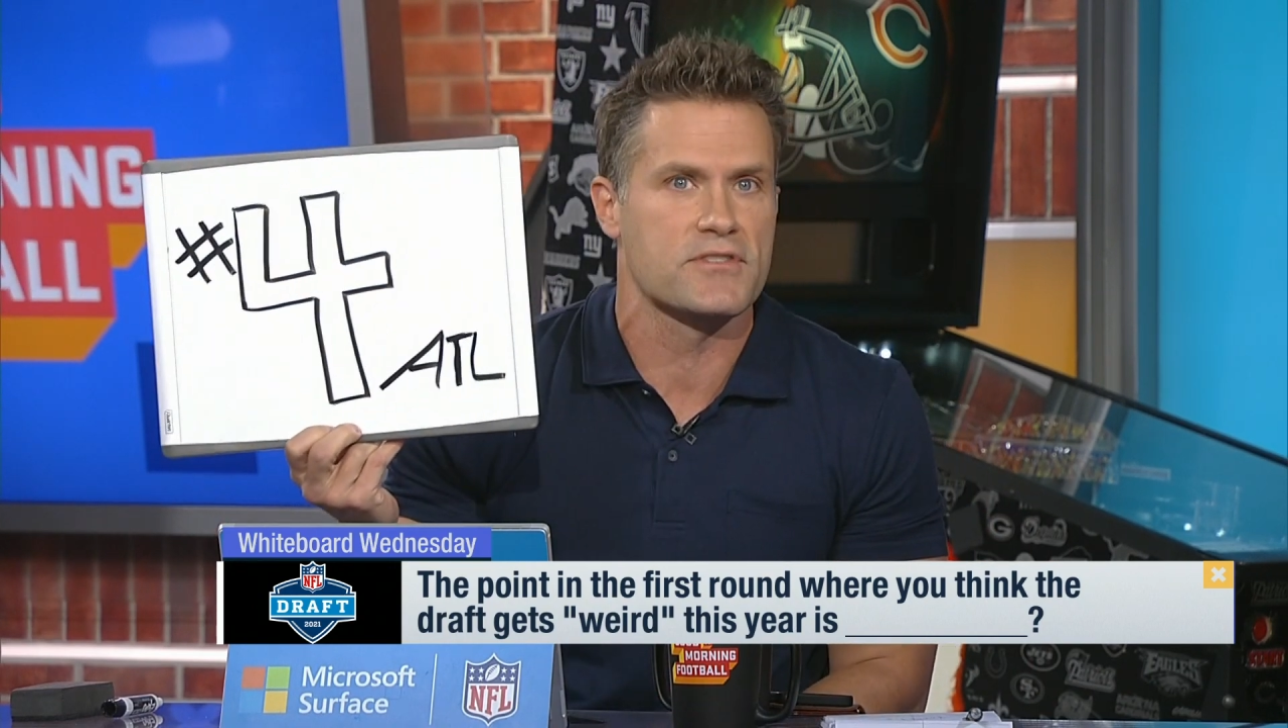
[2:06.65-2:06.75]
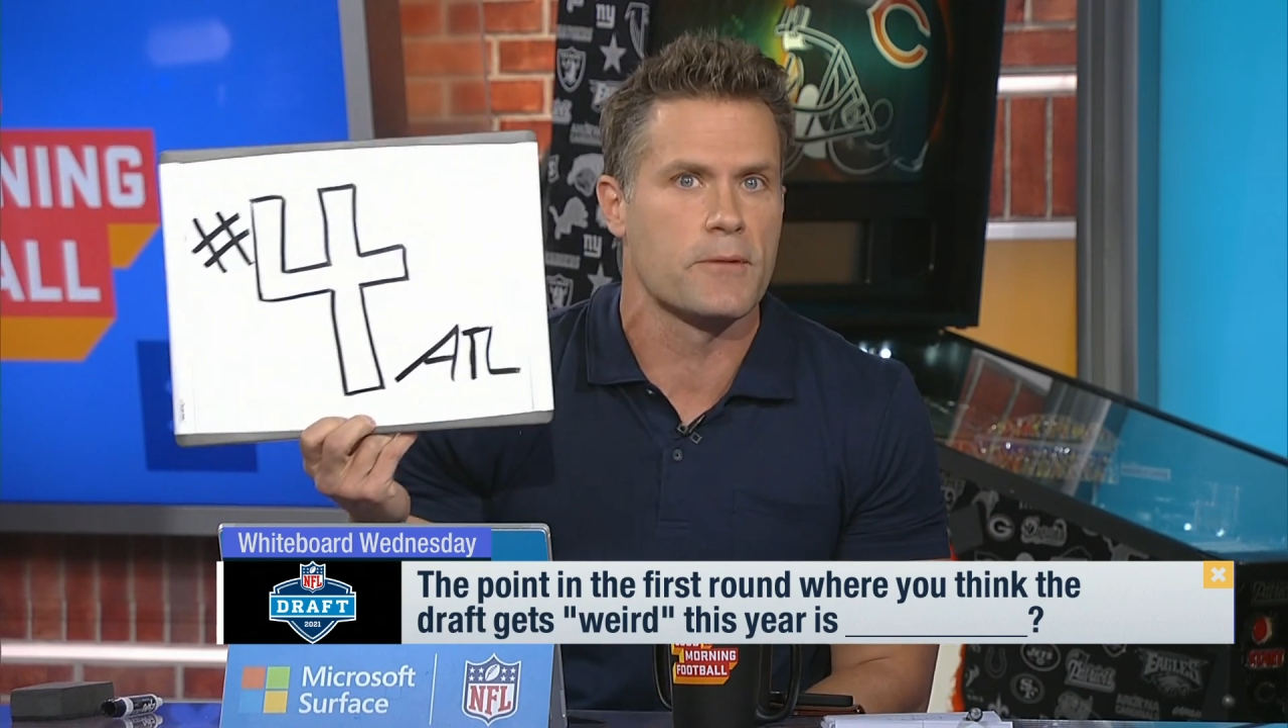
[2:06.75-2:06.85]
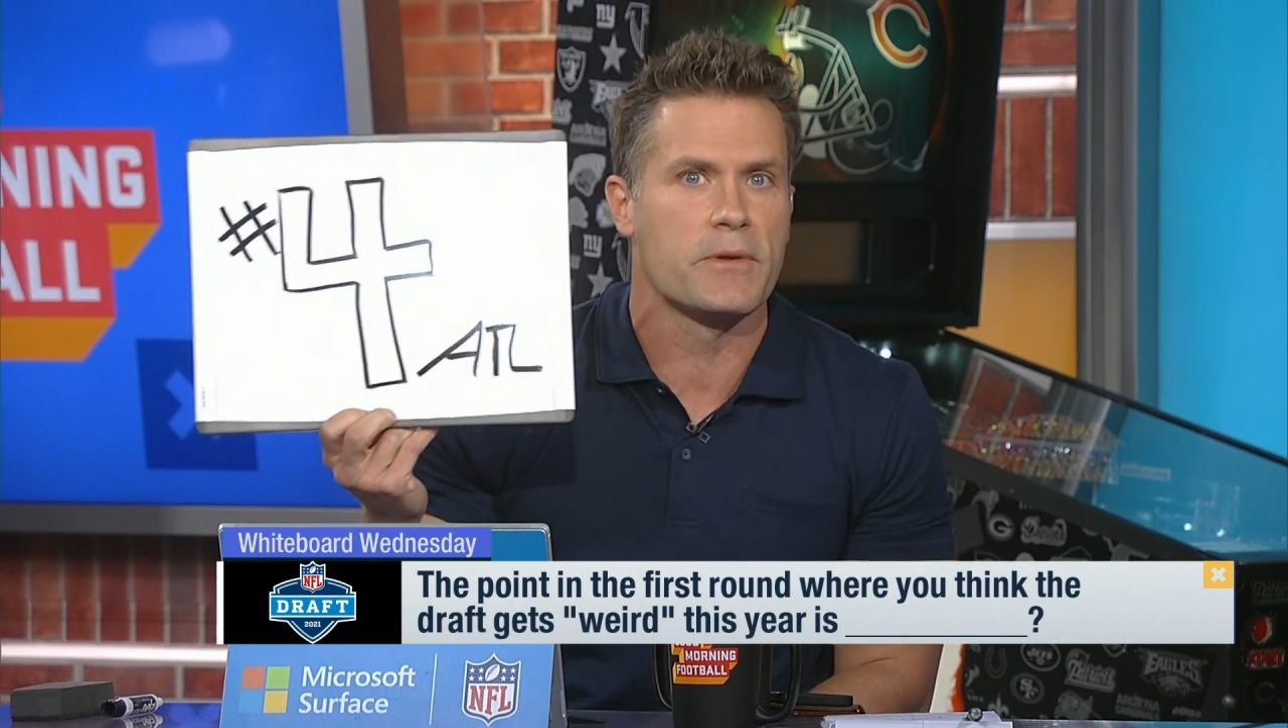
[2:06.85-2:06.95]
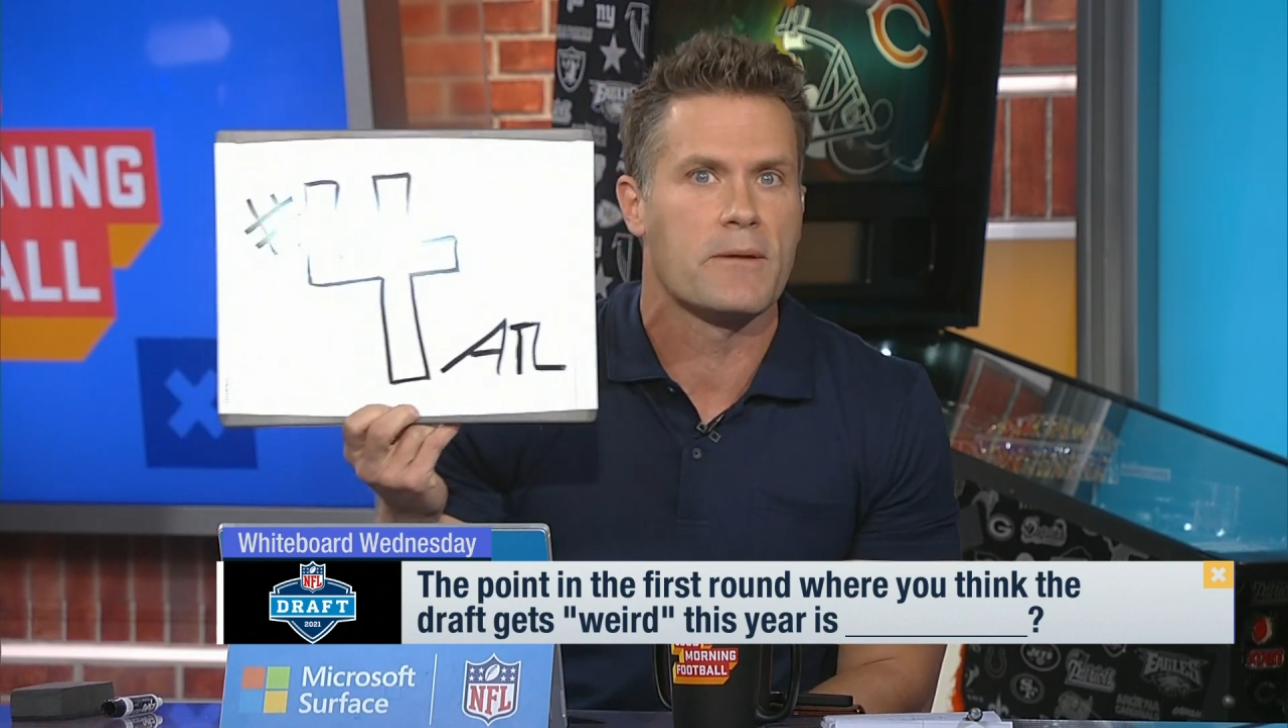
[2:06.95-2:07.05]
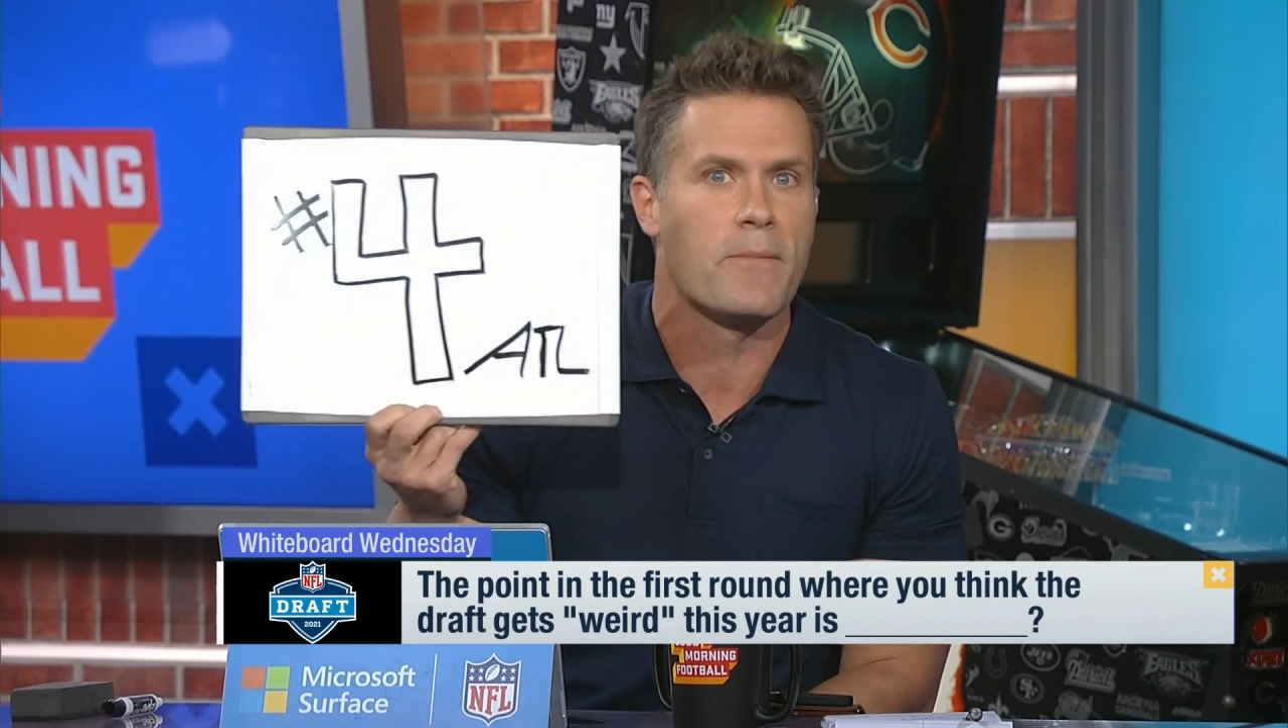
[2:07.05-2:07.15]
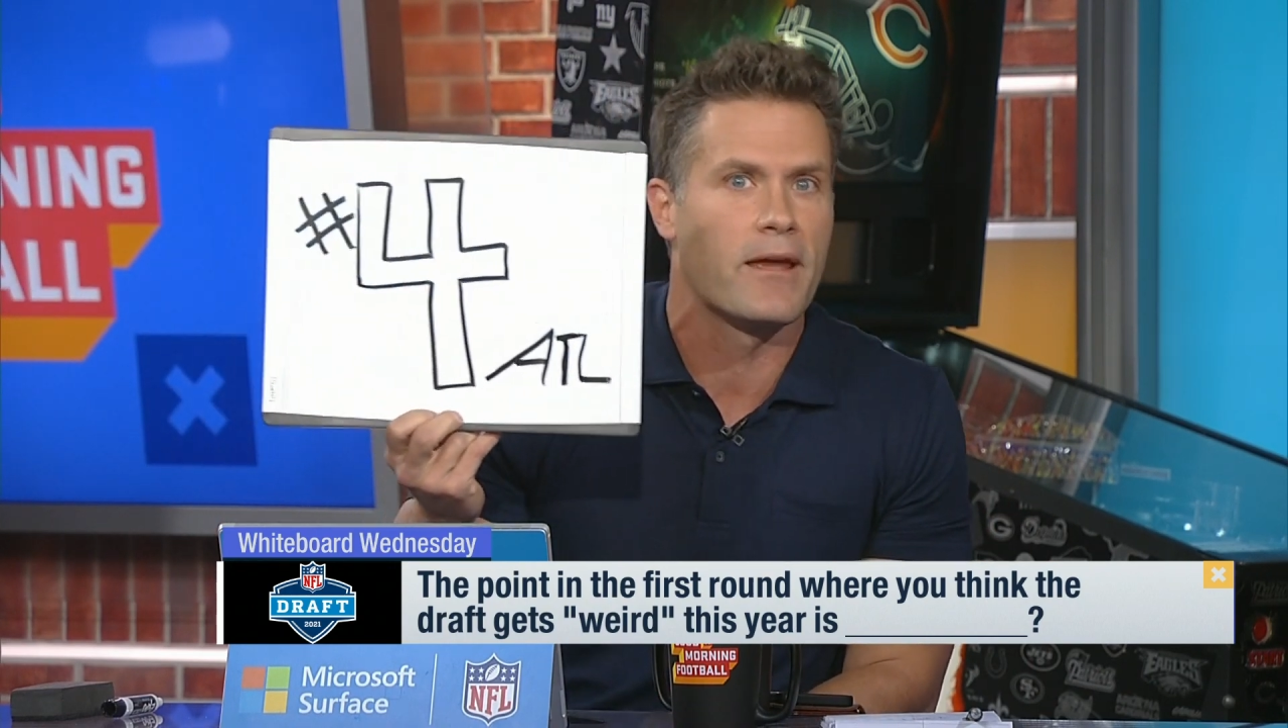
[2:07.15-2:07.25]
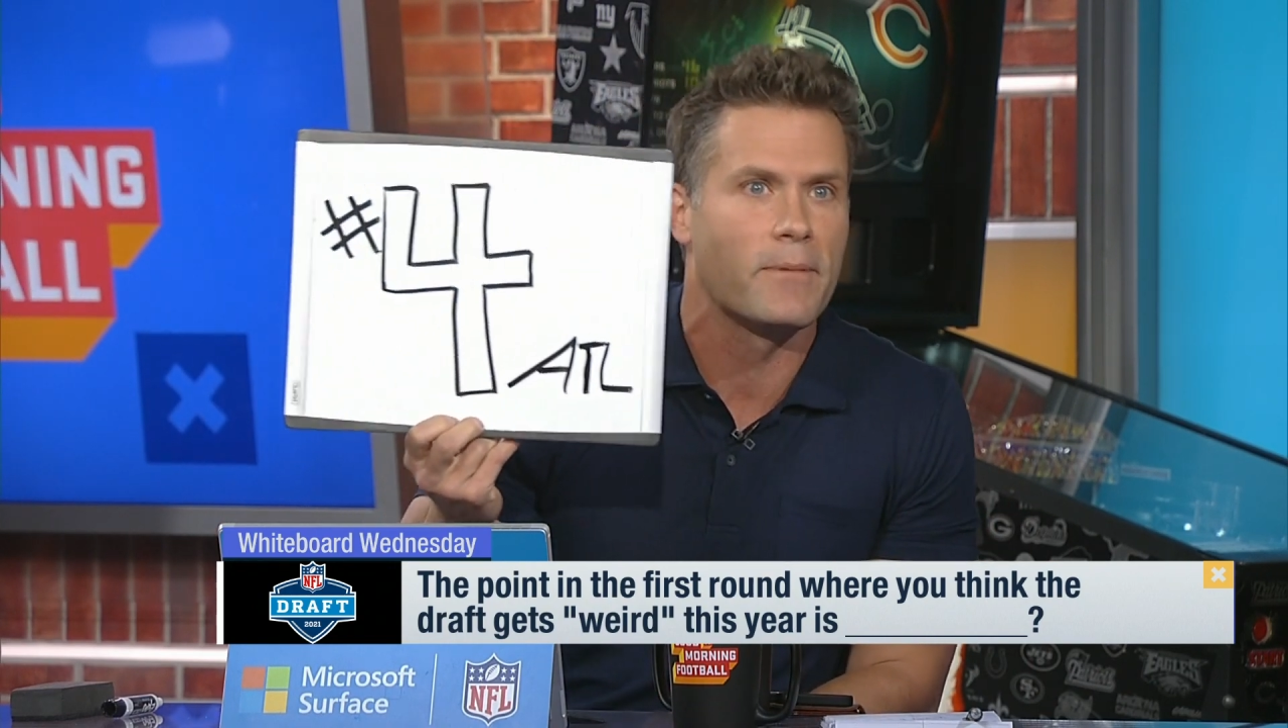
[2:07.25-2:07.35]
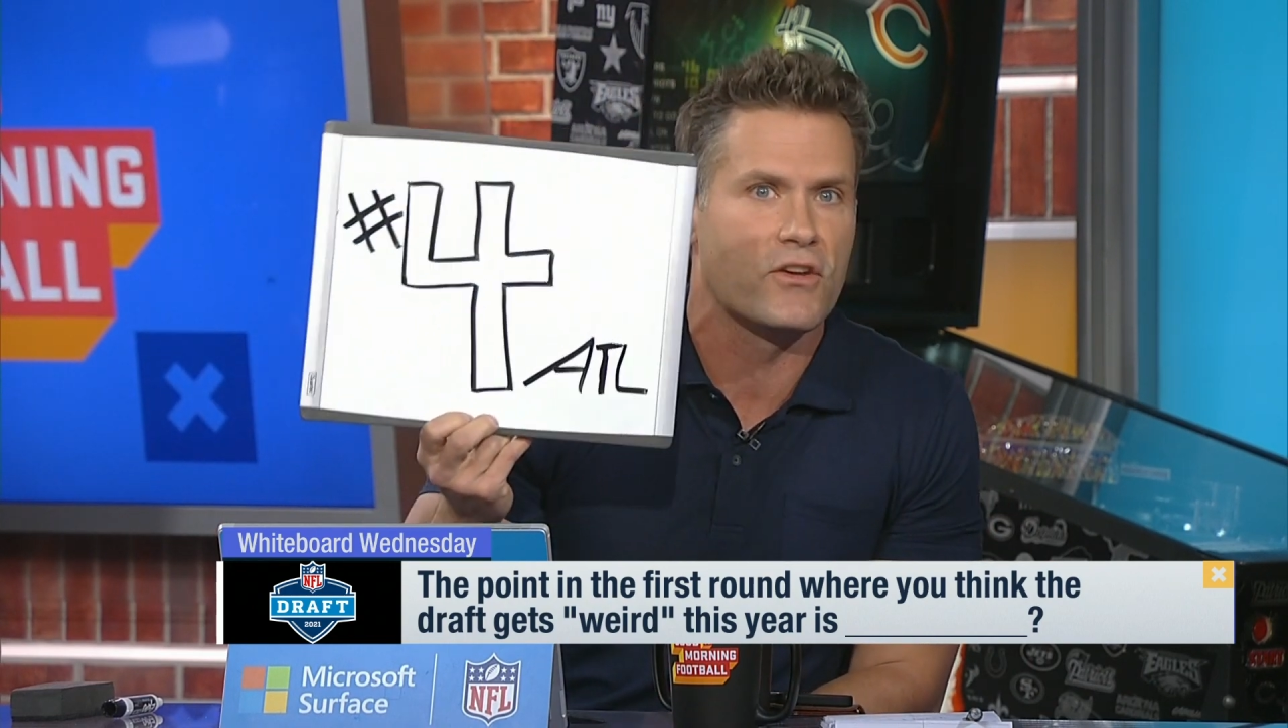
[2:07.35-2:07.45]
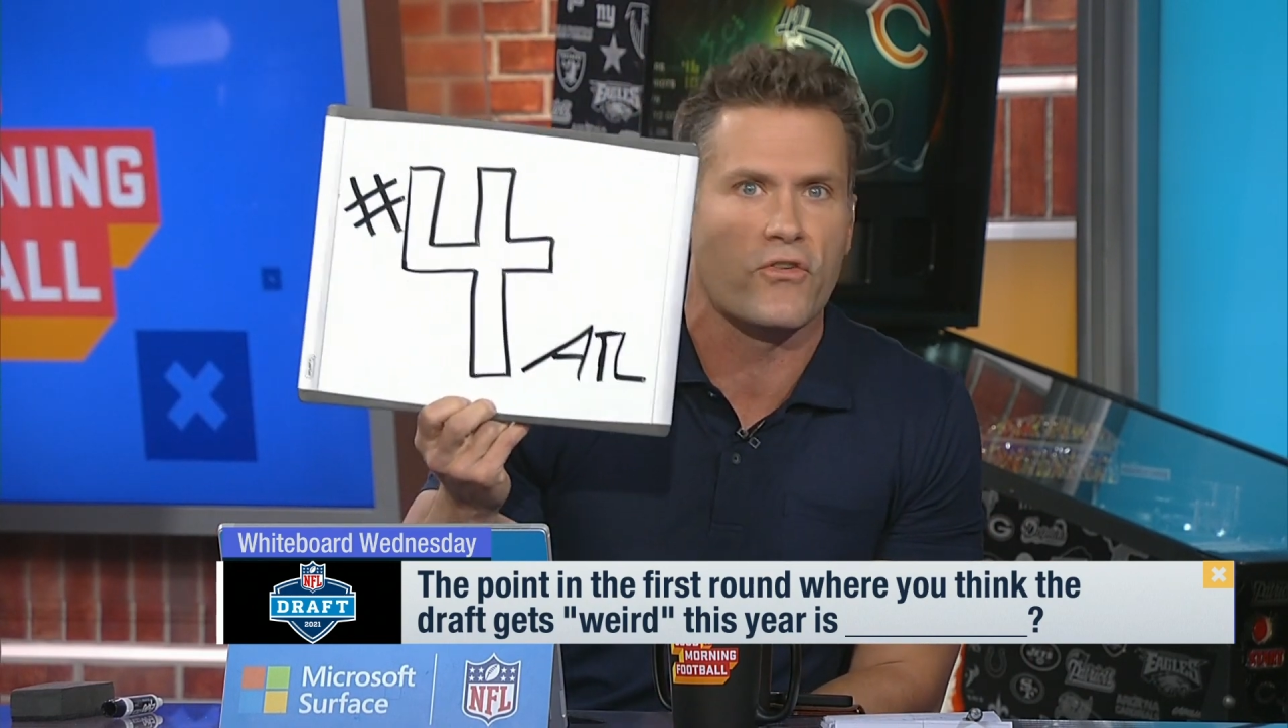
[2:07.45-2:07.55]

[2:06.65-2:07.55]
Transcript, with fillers: somebody maybe